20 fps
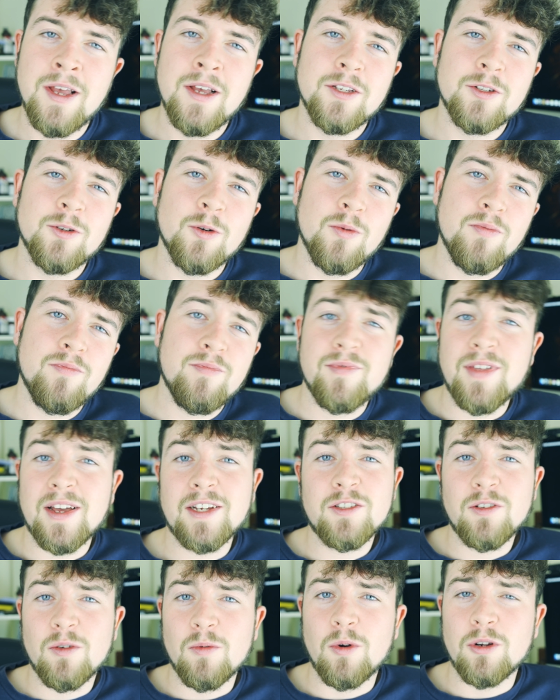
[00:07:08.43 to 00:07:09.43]
So
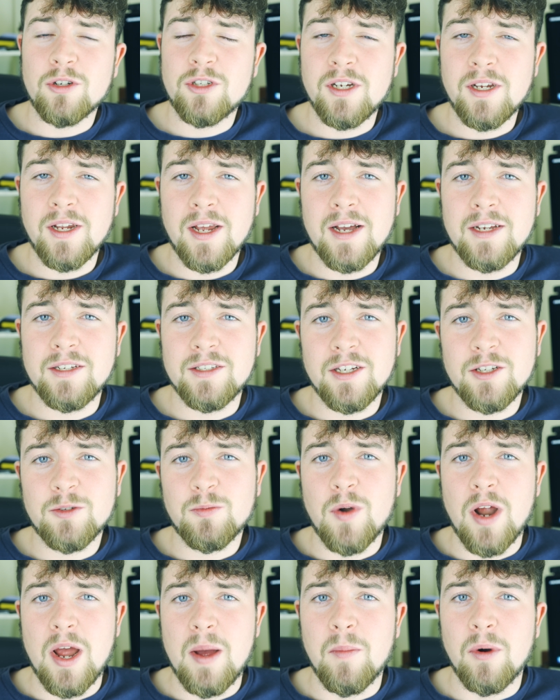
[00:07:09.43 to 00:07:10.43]
thanks for watching, guys. That's
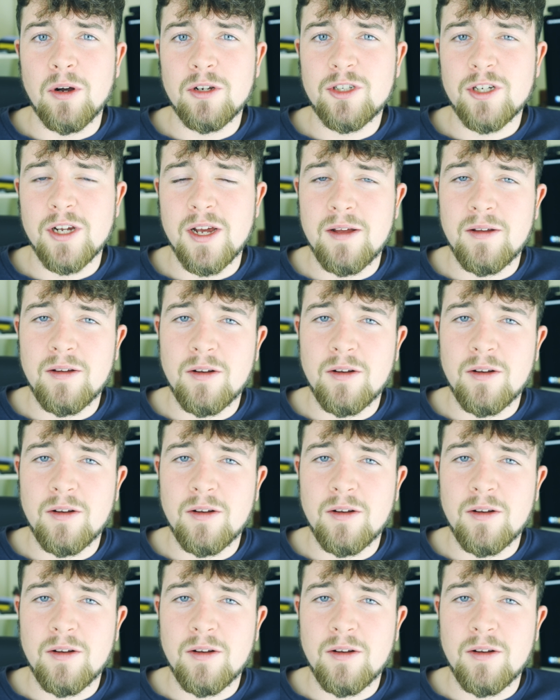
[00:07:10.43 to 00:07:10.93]
pretty much it.